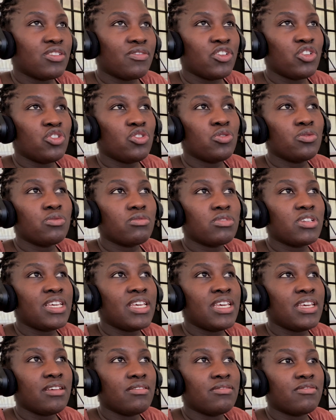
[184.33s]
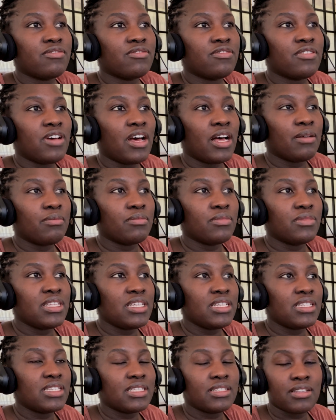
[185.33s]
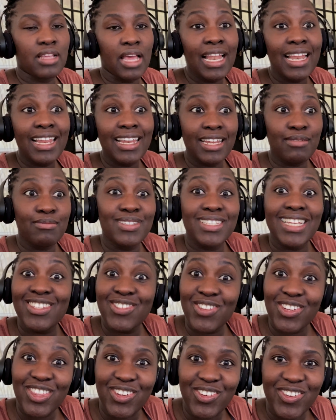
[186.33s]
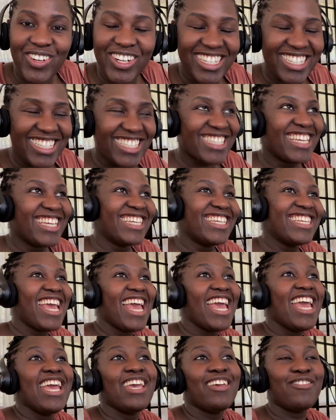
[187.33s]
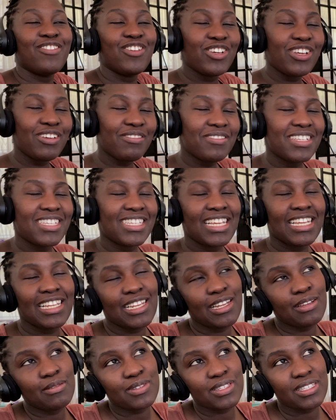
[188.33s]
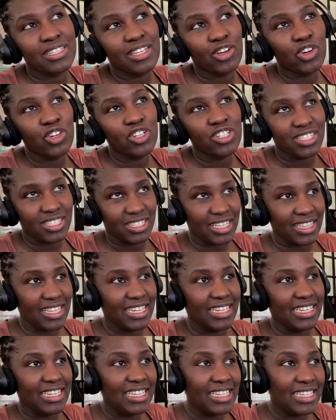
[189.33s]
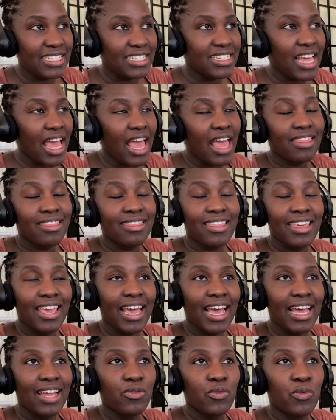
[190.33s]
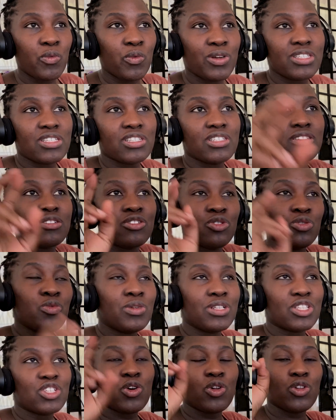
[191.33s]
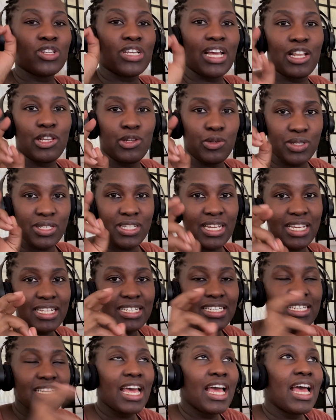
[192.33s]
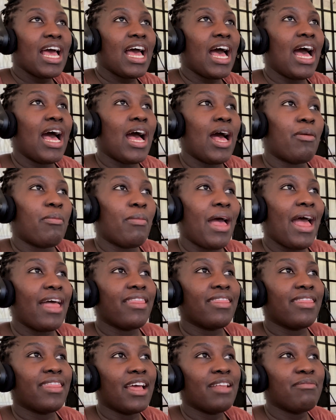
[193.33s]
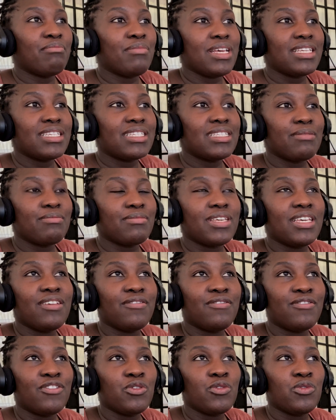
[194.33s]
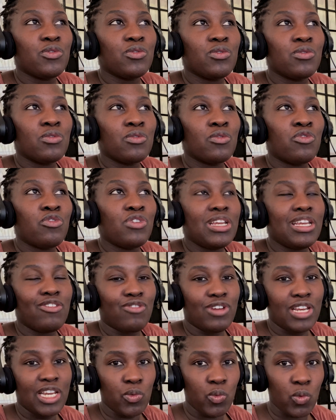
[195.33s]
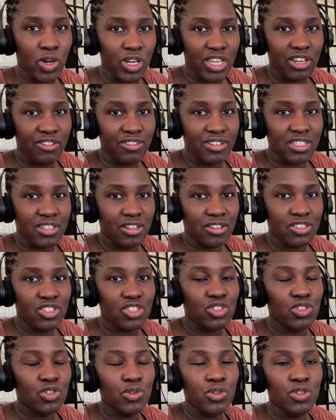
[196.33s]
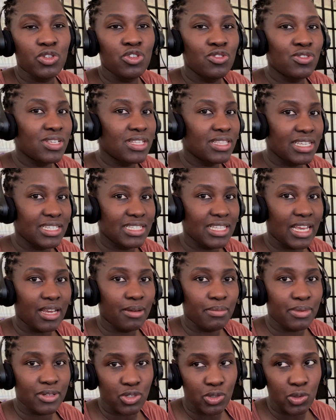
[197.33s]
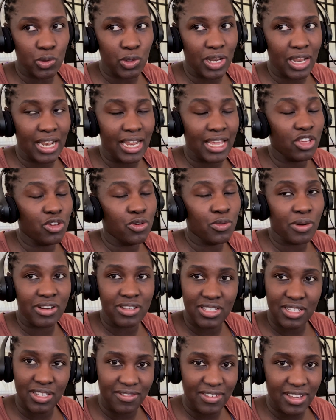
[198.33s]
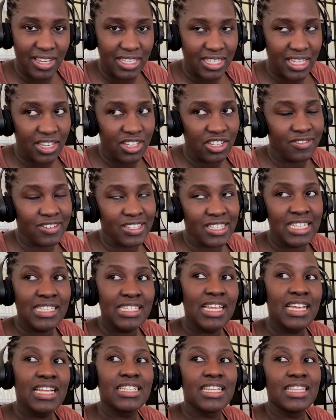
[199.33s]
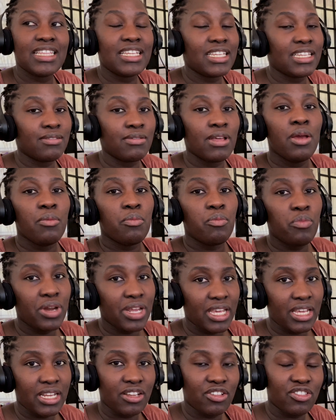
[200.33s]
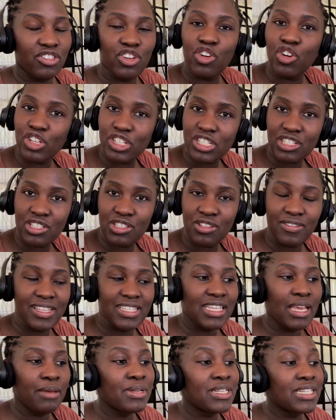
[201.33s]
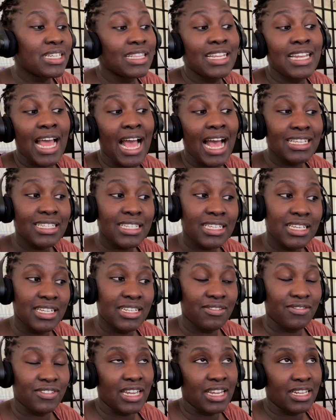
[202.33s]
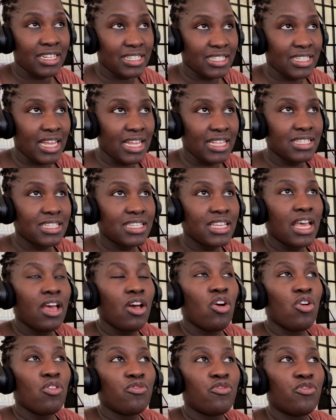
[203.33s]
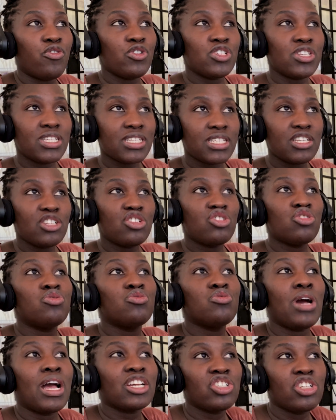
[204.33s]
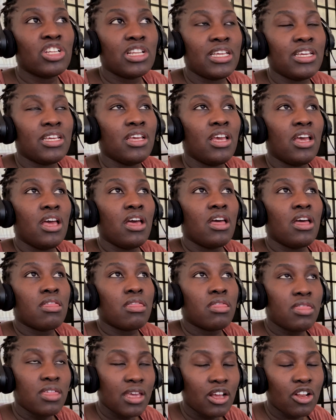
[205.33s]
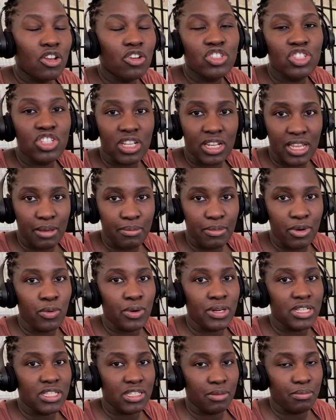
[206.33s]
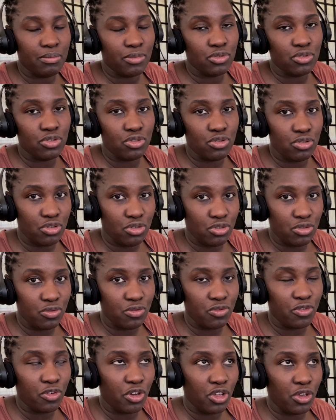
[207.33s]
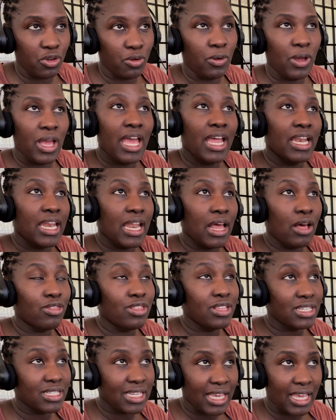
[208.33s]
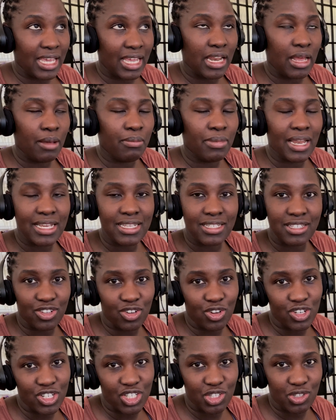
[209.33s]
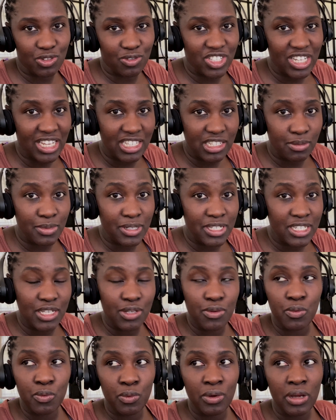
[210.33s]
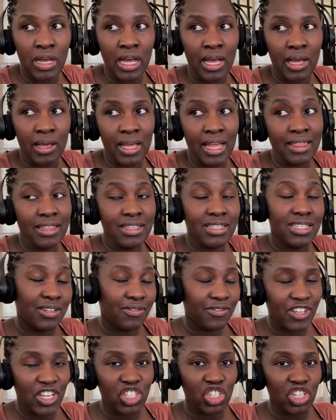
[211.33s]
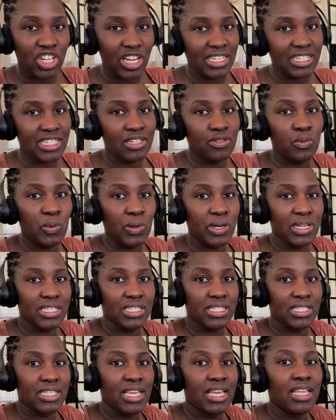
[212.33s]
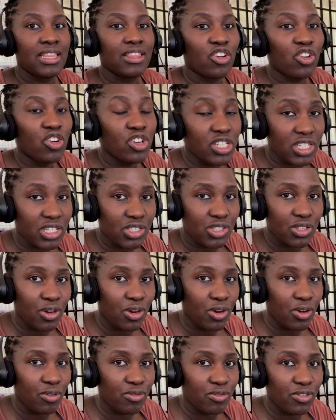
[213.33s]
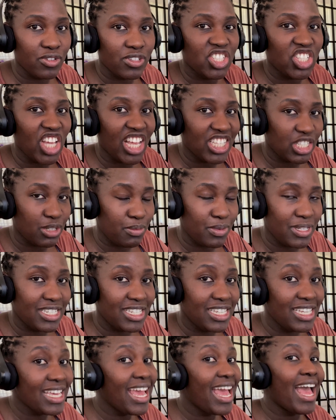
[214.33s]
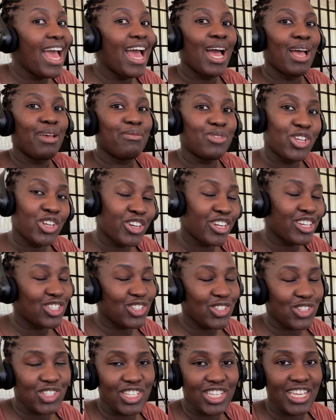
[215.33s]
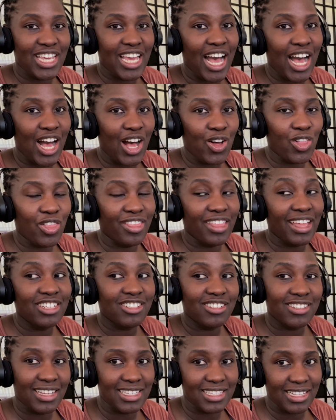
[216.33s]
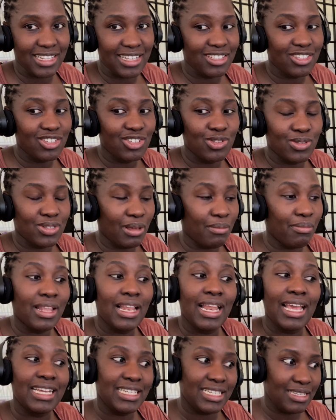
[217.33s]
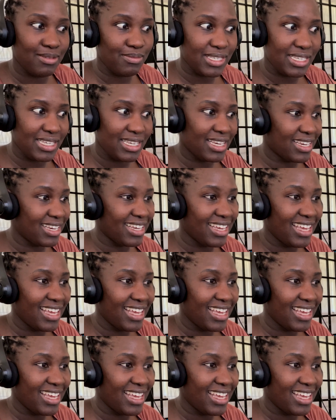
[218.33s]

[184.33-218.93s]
if you don't give these LLMs, that's what the word is, if you don't give these LLMs the context that they need, they can do what's called hallucinate, and that makes them give you really, really wonky results. So using things like a persona, like you are a savvy executive assistant, and then breaking down the context of the assignment and then asking it if it understands, forces it to actually think logically about what it's supposed to do for you. Now, this again applies in the context of ChatGPT, and the certification I did was in the context of ChatGPT. I'm curious to see how that translates to something like DeepSeek.